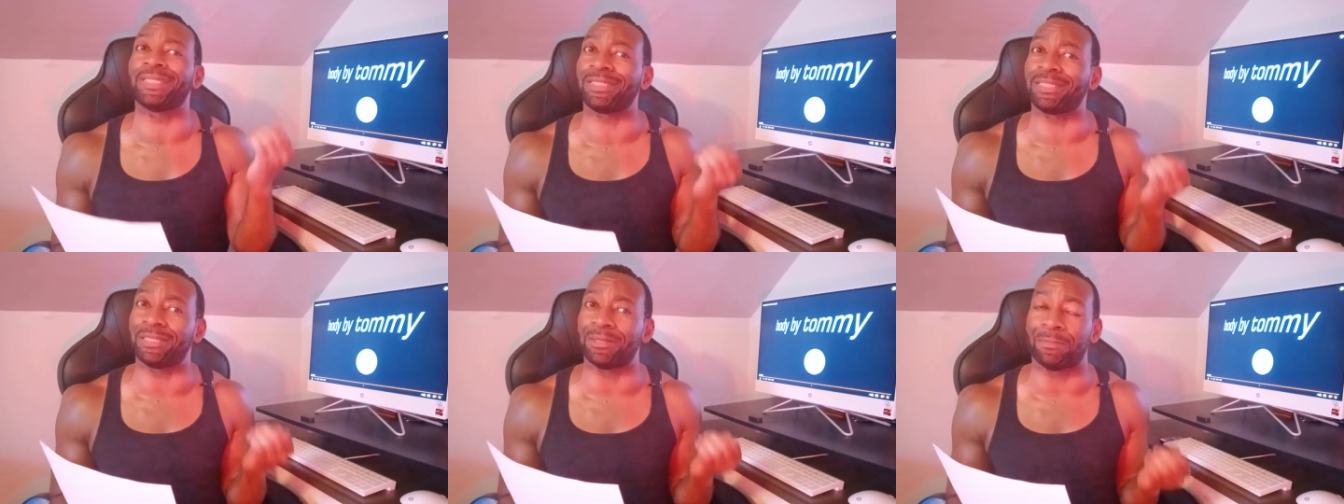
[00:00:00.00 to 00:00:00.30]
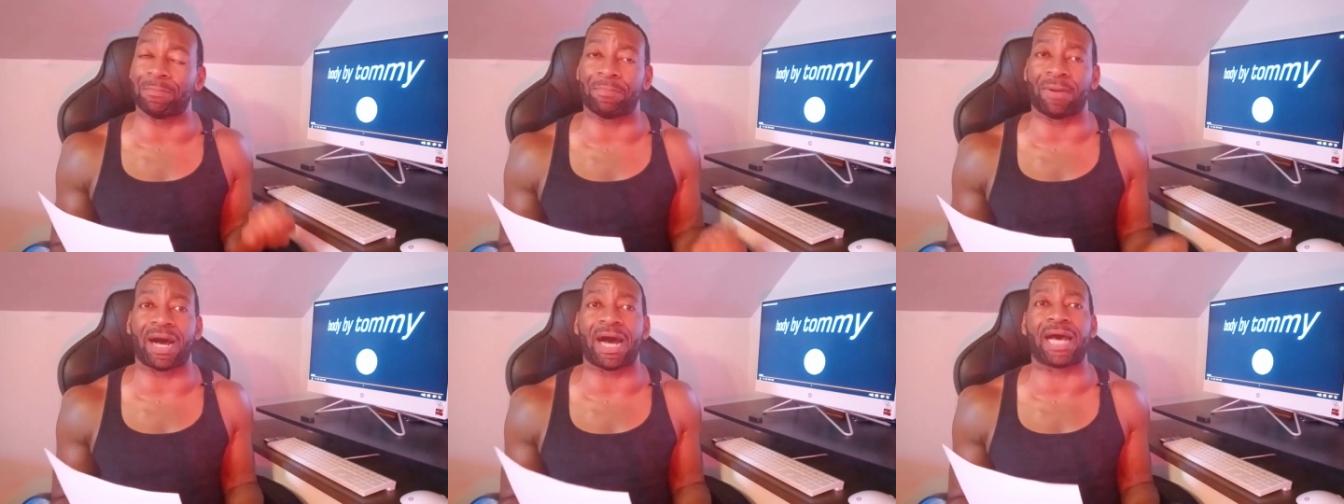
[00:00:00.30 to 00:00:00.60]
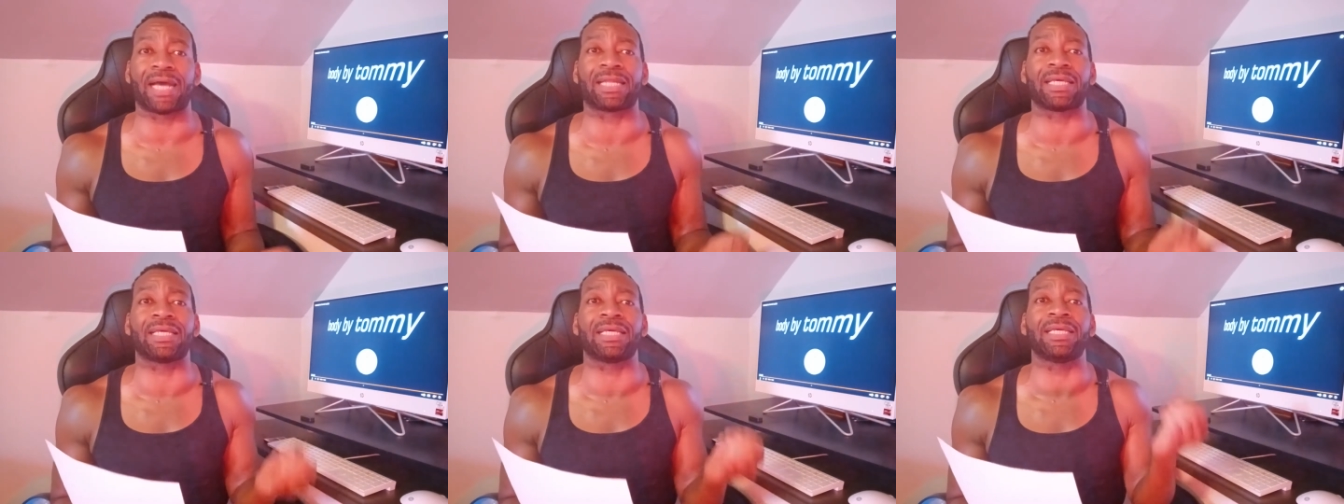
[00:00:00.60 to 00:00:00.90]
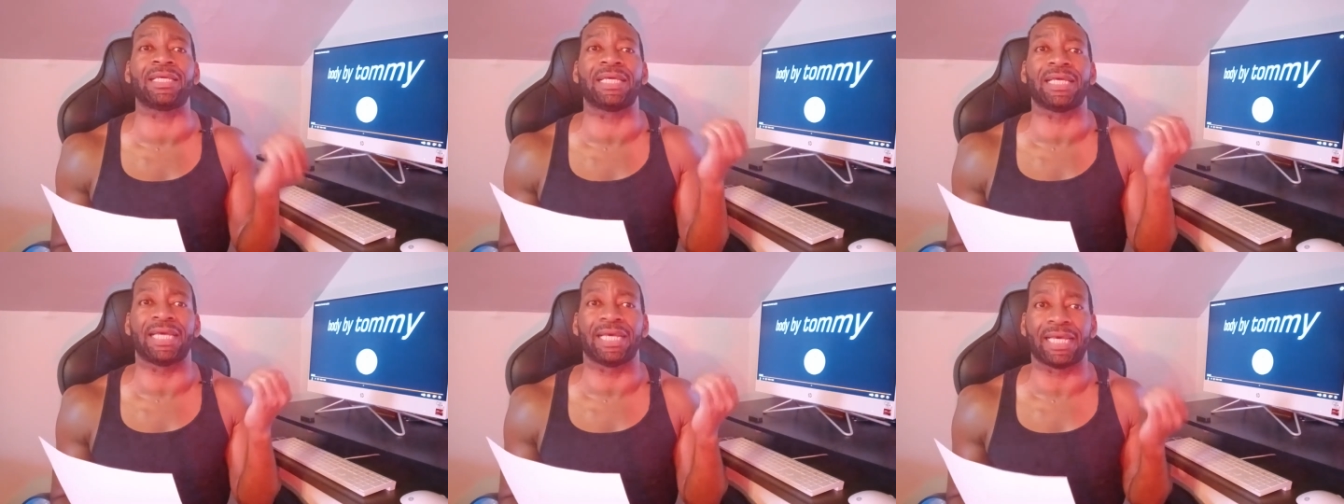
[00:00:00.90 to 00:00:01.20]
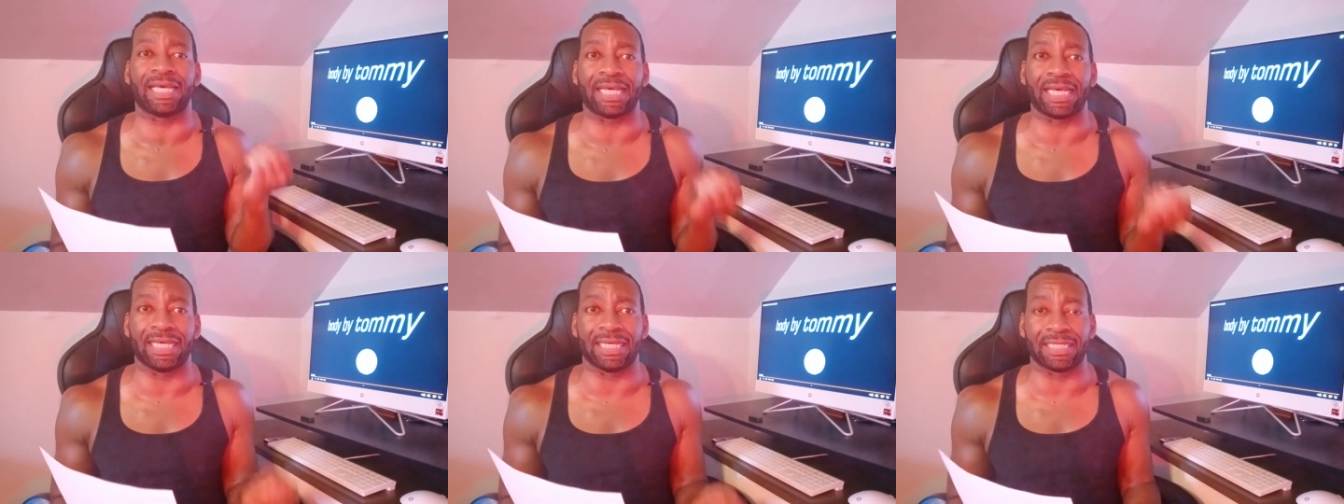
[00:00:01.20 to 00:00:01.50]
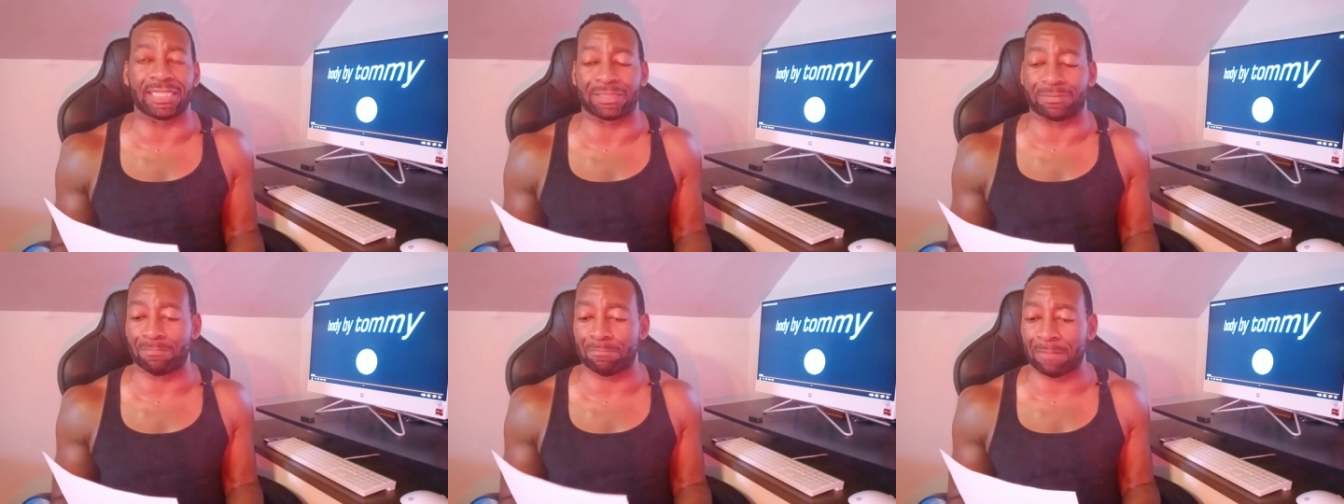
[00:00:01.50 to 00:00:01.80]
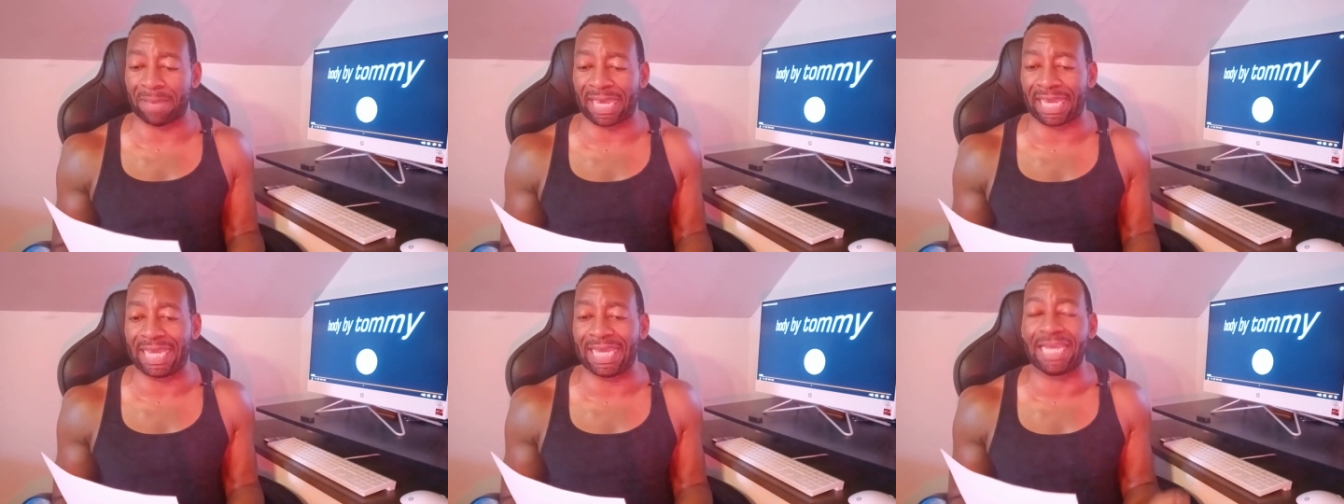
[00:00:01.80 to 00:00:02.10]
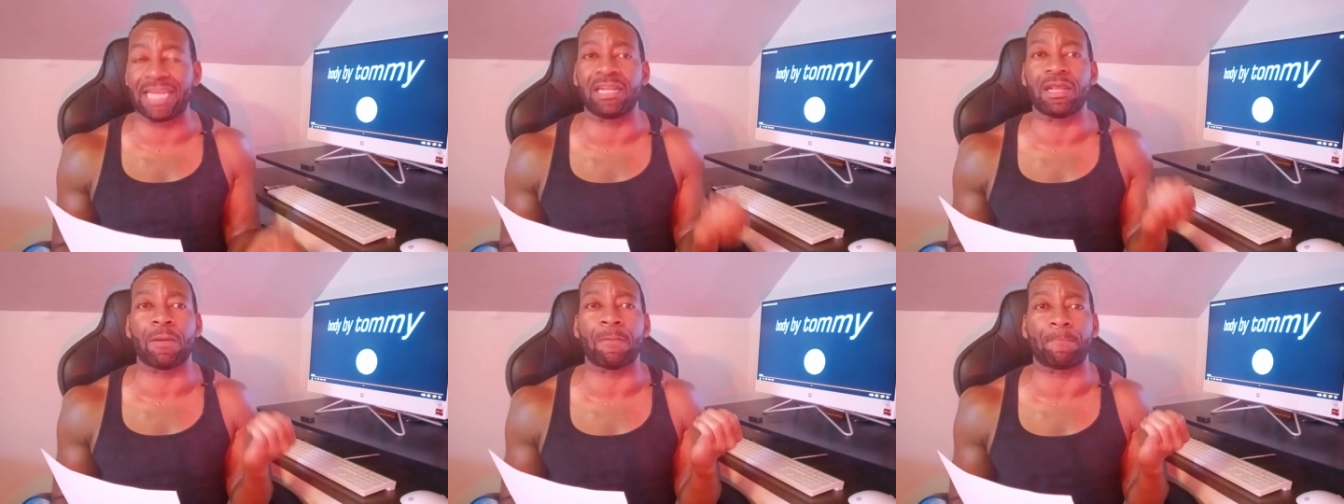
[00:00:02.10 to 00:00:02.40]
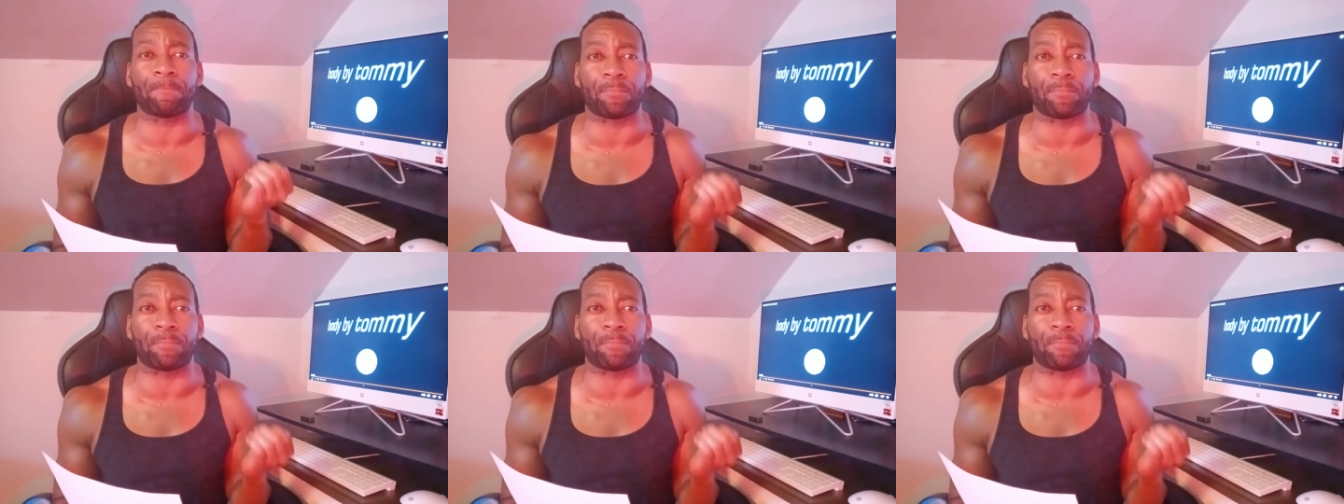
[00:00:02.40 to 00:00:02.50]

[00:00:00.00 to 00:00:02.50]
your body's main